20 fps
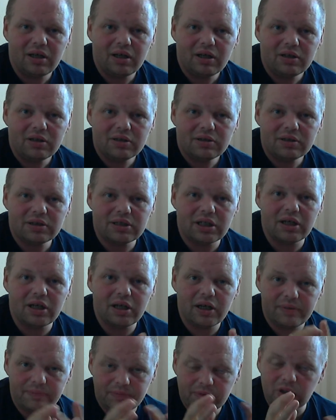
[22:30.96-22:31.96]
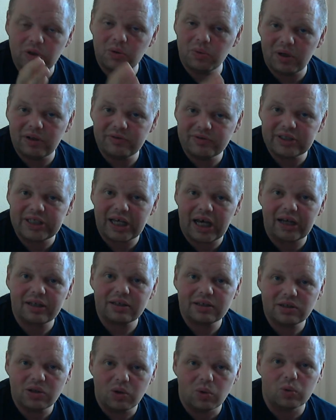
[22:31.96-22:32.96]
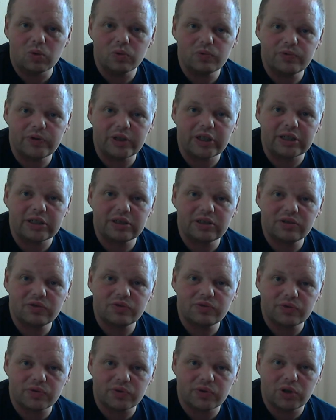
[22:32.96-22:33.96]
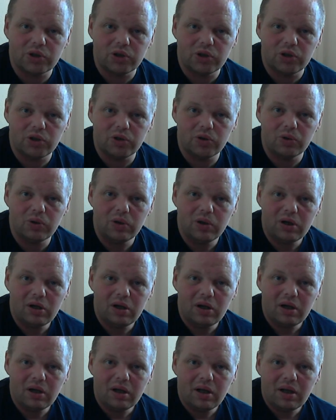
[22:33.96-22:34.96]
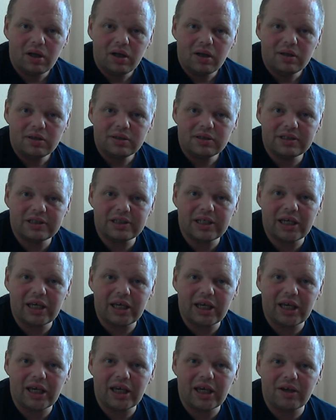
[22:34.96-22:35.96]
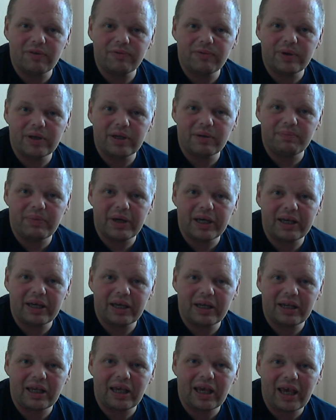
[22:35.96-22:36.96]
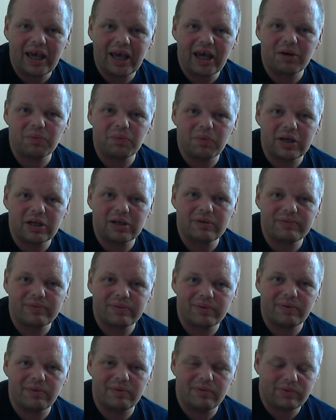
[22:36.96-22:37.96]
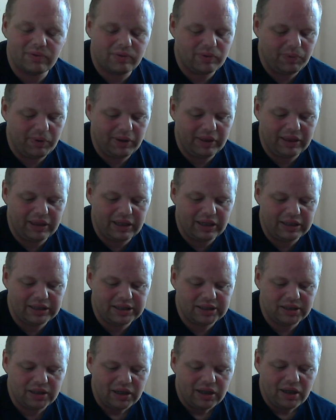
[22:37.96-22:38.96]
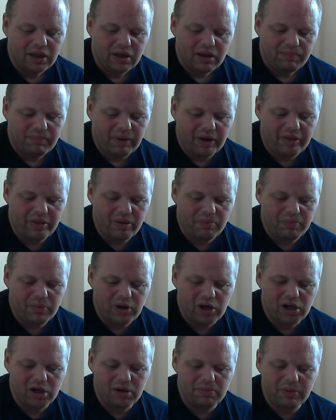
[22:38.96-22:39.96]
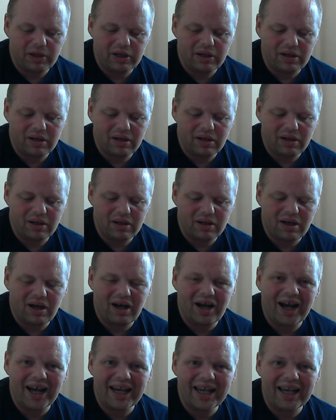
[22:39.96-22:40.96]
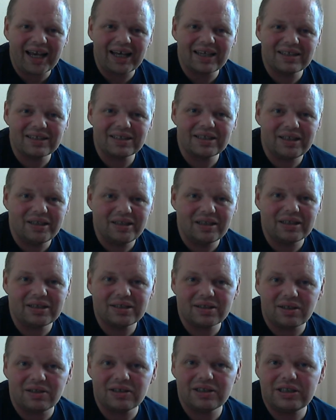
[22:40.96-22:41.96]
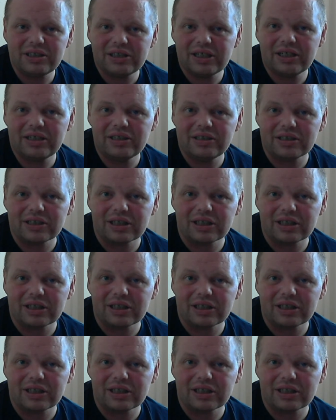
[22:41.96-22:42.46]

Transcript: to do what I've said, talk things through, see if we can make any headway with this. At the moment, I can't see this guy changing,